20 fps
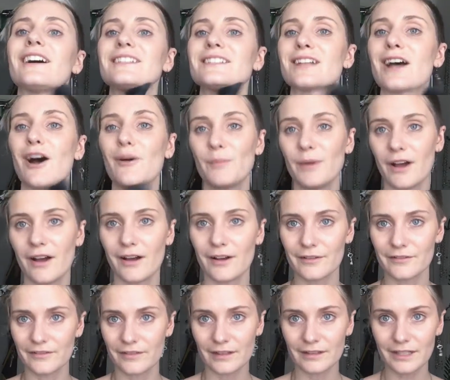on top of
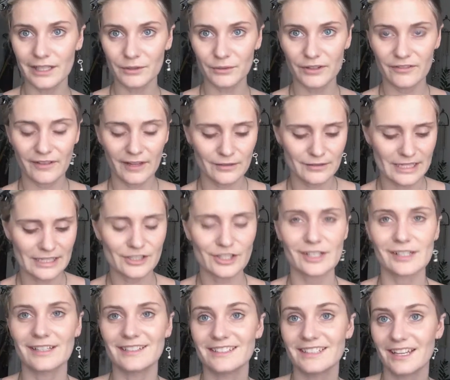the liquid
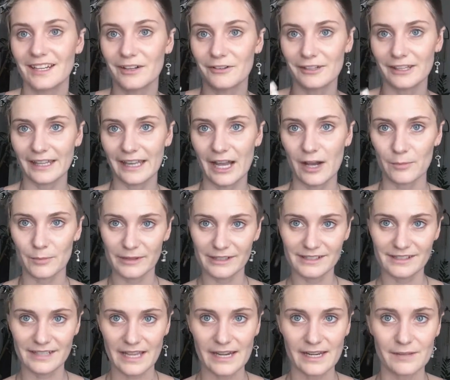foundation is going to really help
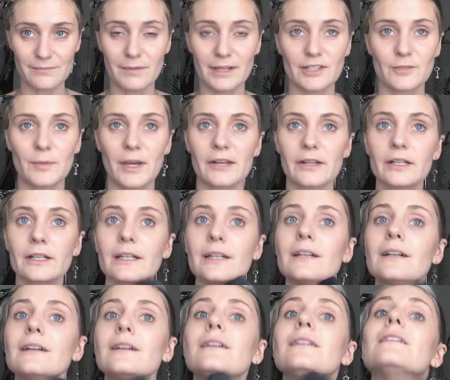set it much better
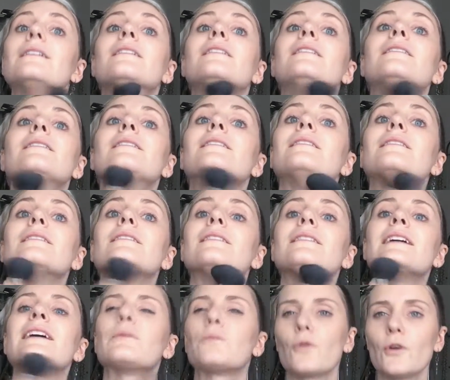
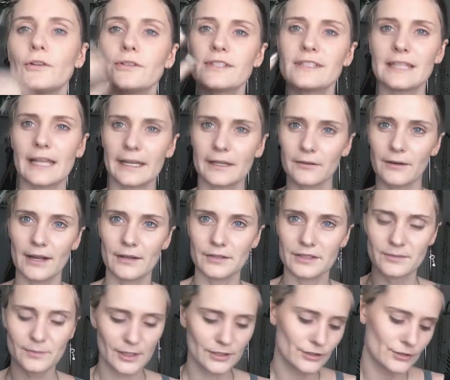and won't slide around
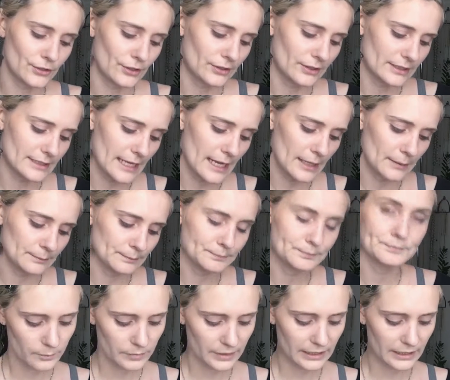as much during the day.
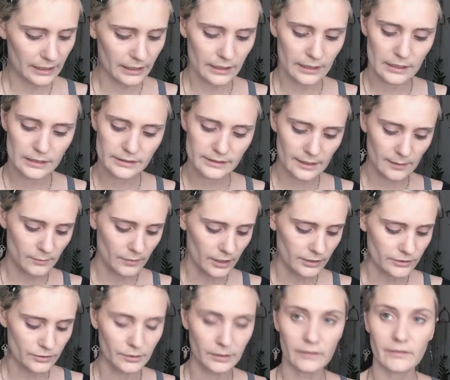Because I'm not
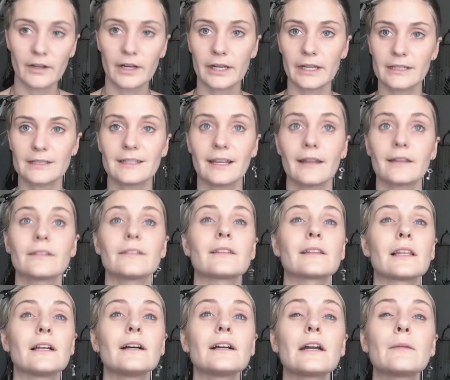doing a very intense
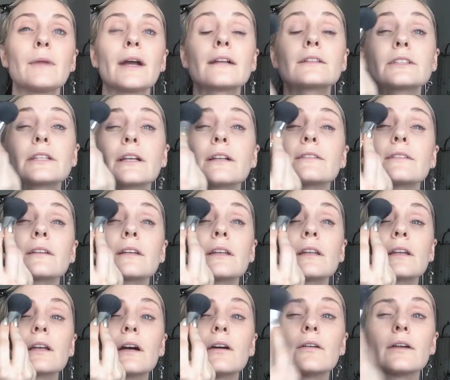look, I'm actually also going to
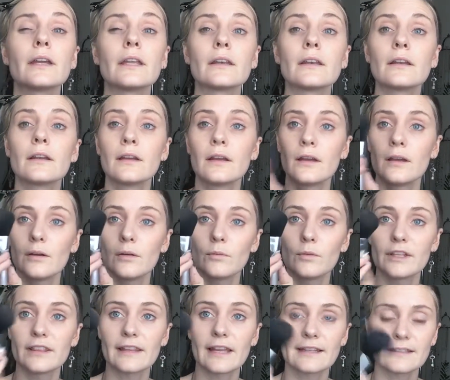go in
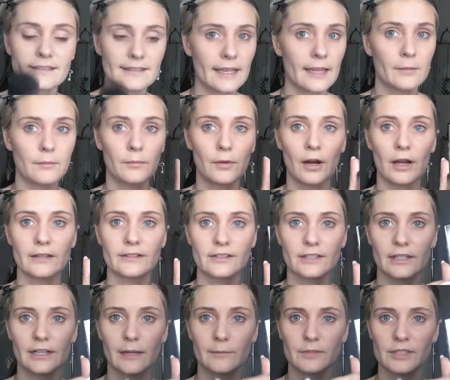with that same
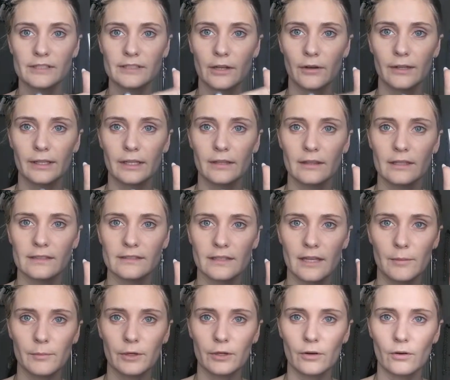bronzer. I'm just going in this
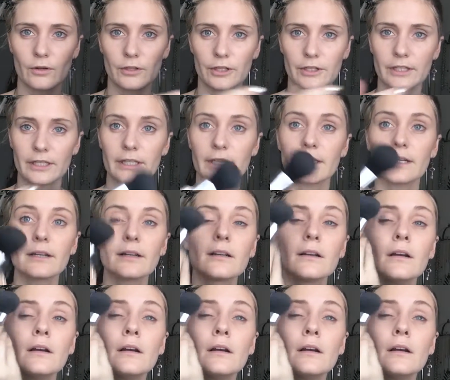upper corner here,